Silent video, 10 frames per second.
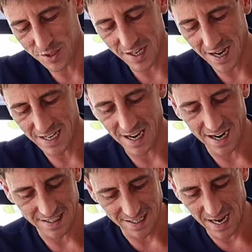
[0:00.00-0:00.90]
through tonight,
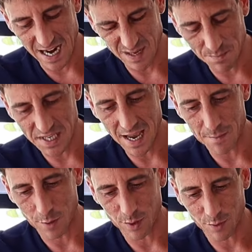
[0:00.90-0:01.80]
guys. 8
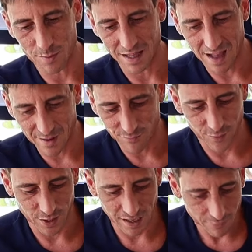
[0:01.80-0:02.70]
p.m. We will be
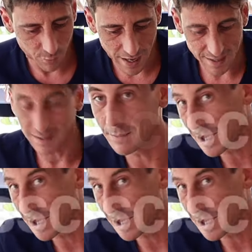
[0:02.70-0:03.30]
live for a giveaway.